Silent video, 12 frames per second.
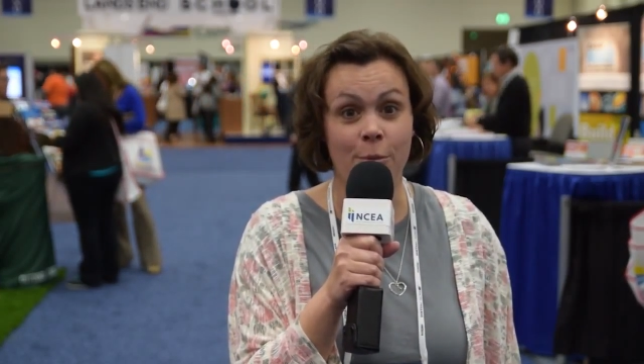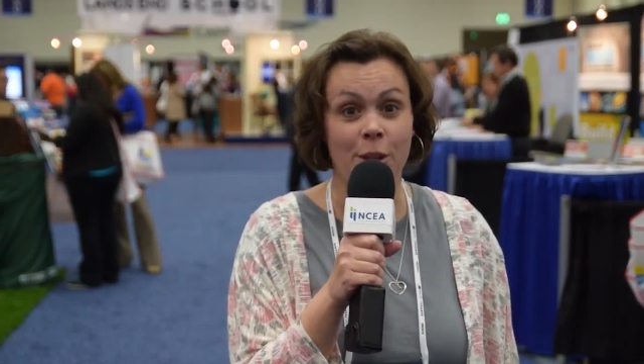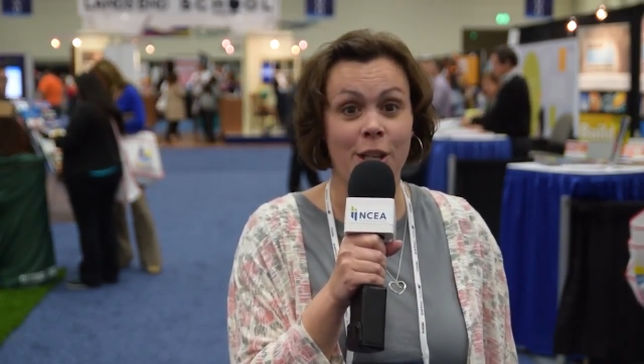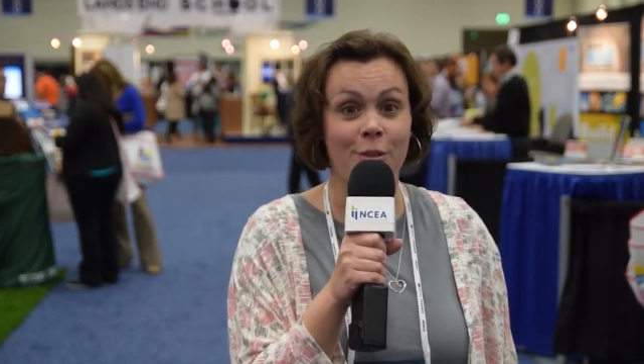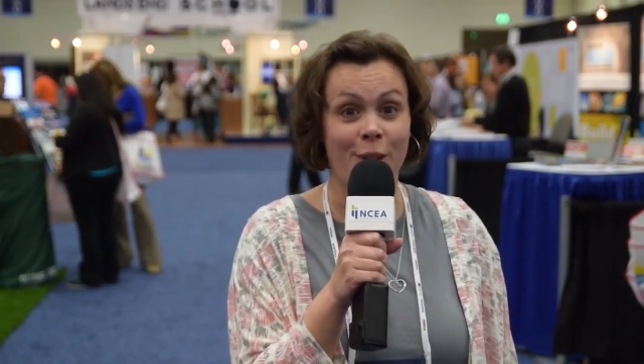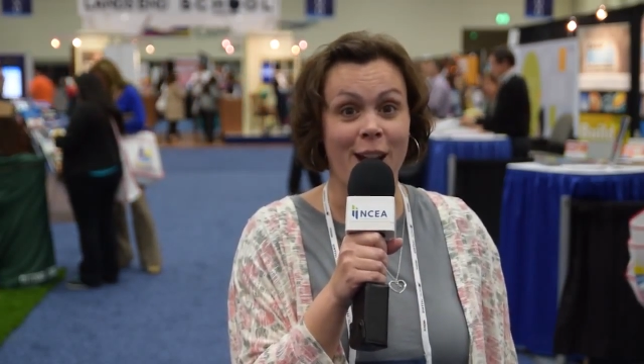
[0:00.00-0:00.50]

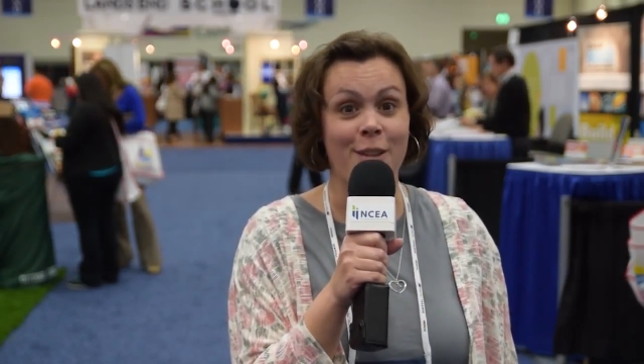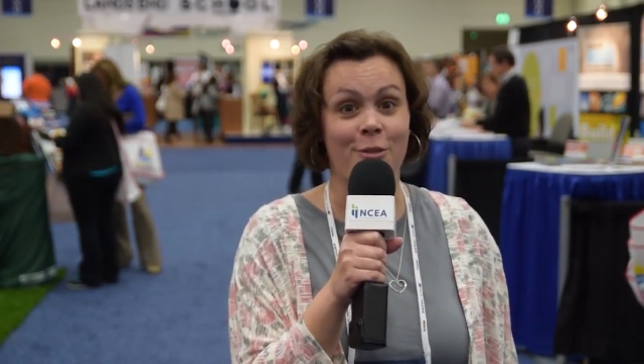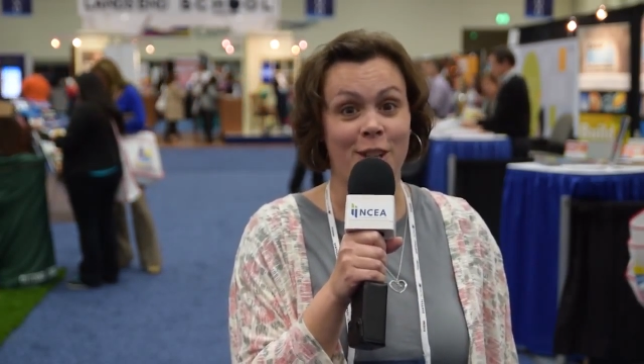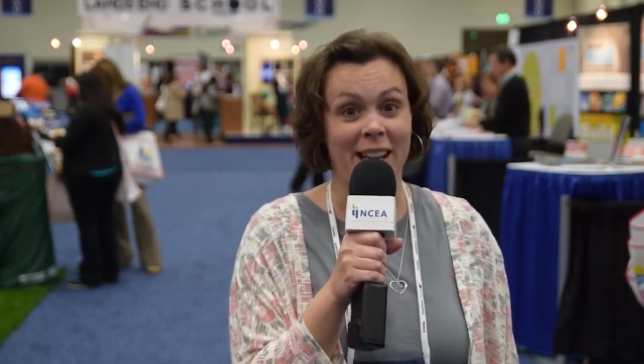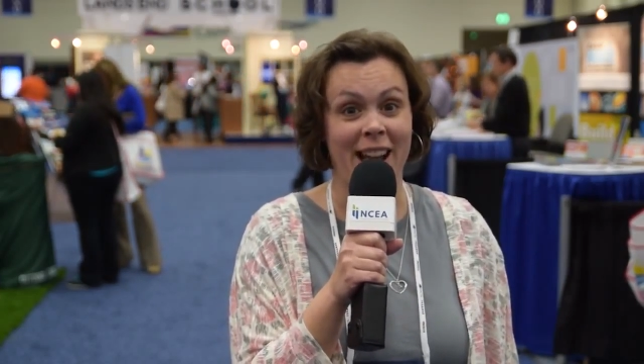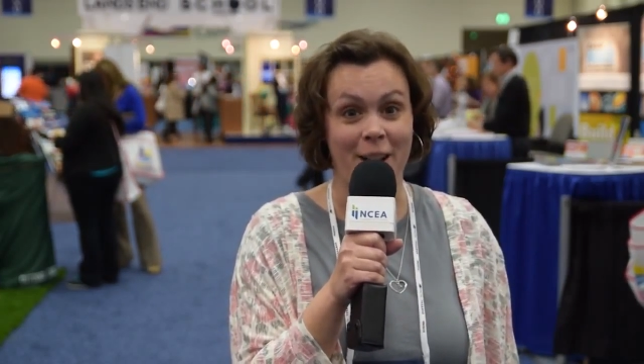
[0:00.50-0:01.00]
really great, and
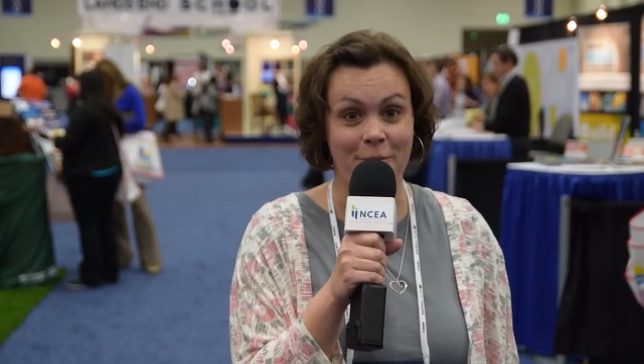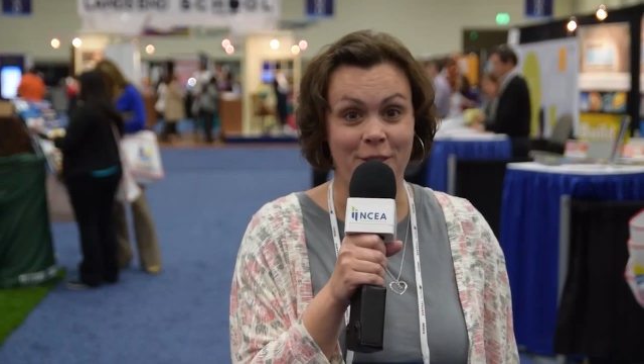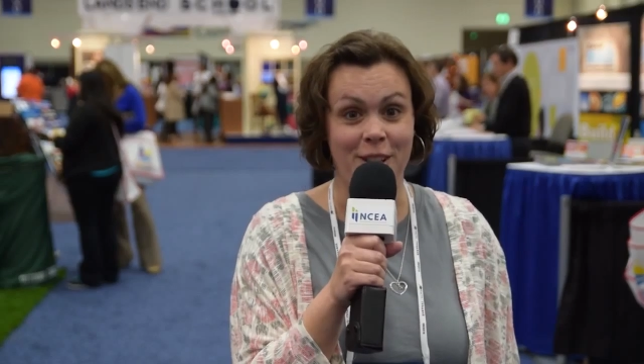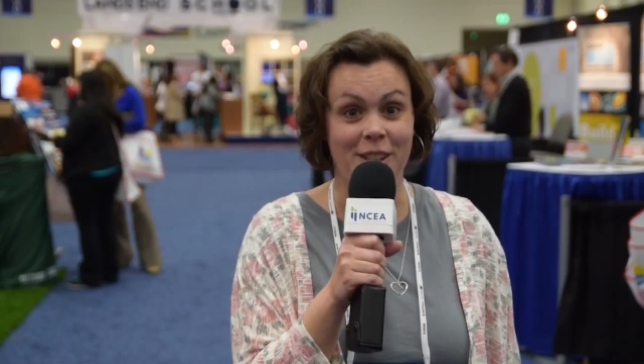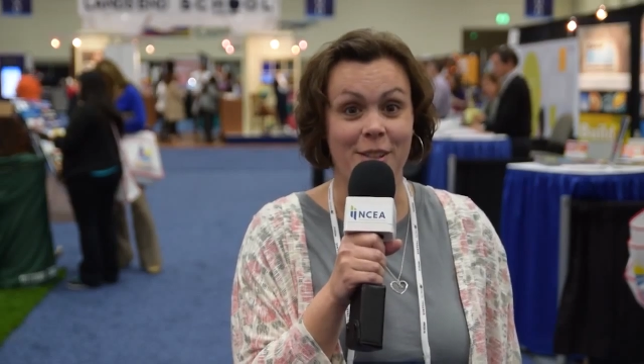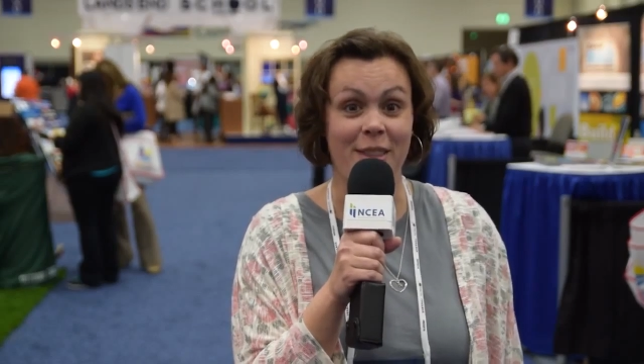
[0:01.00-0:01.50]
really
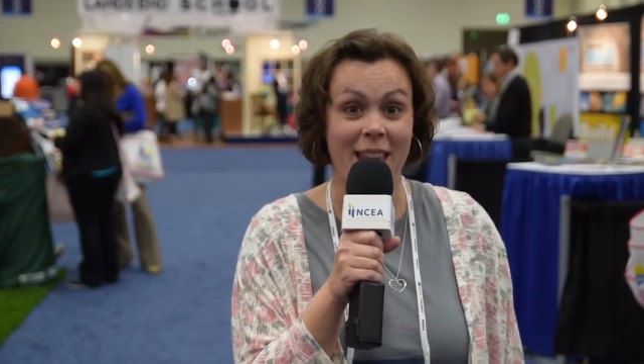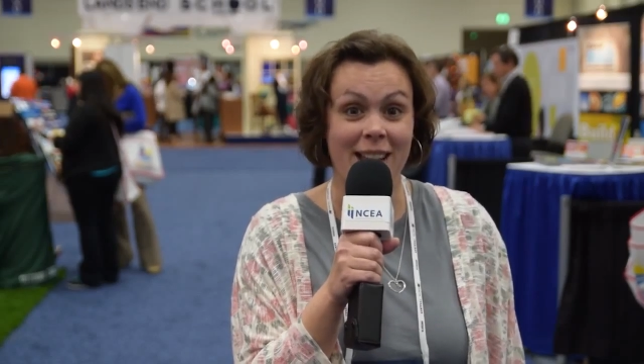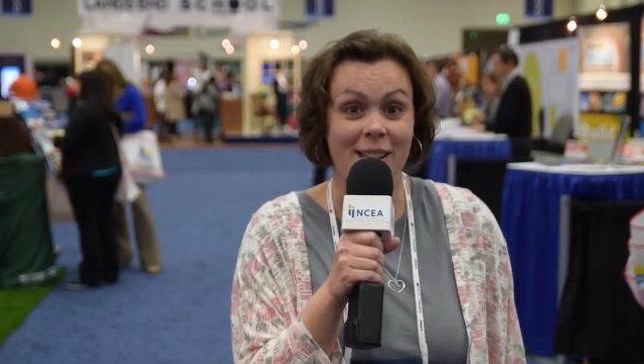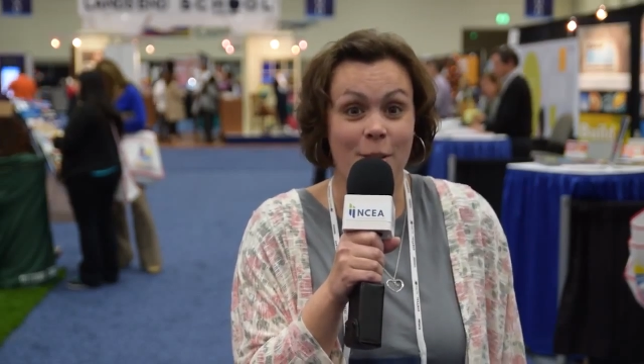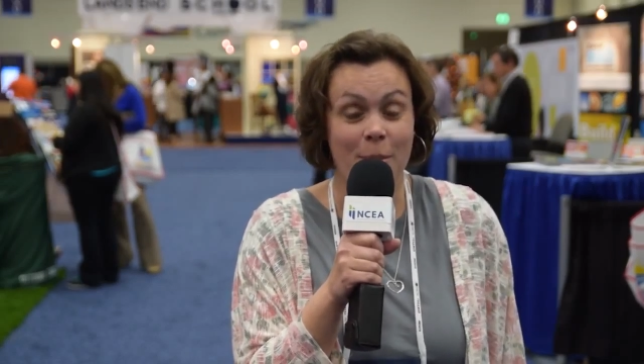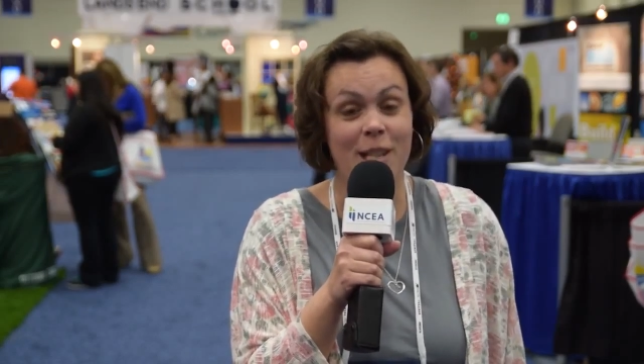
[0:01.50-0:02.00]
helpful. So
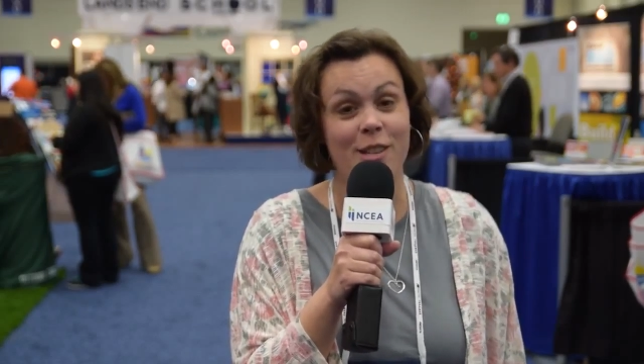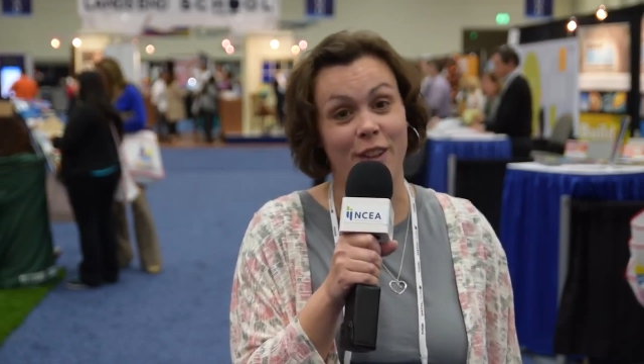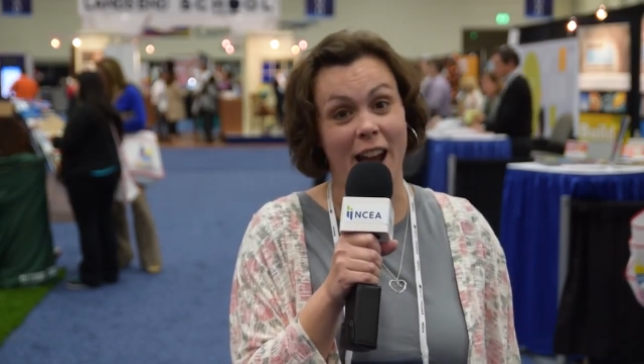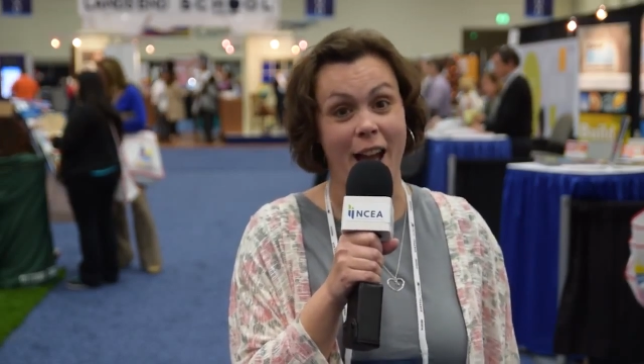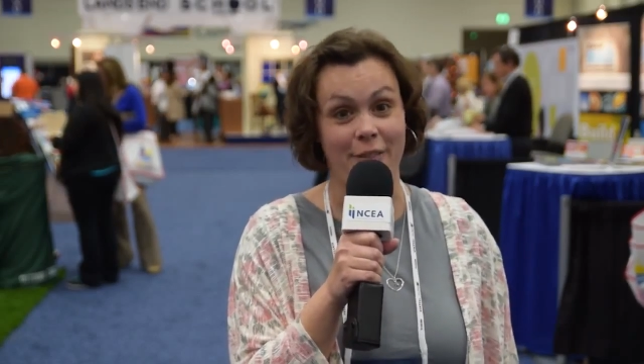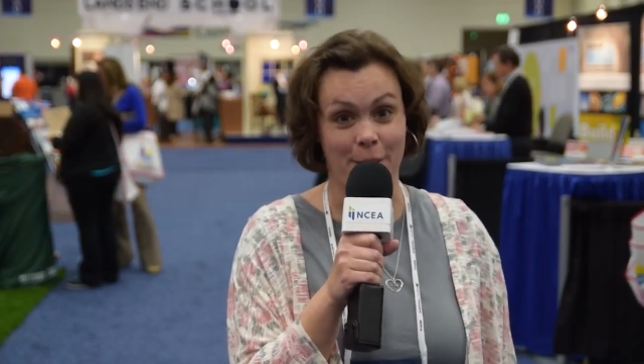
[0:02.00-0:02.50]
thanks so much for
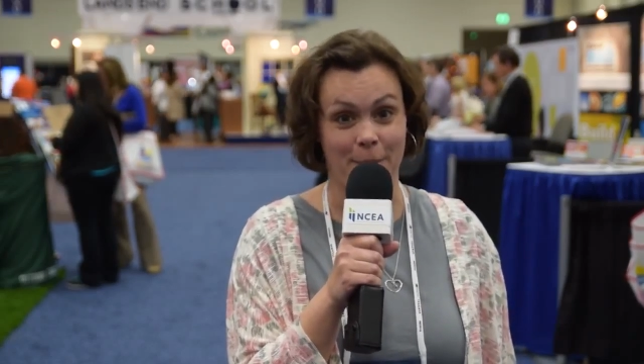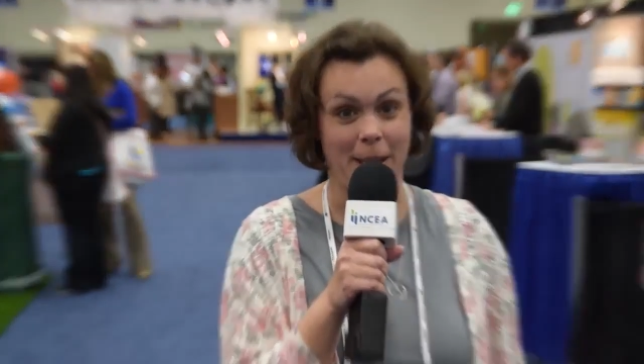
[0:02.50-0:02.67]
having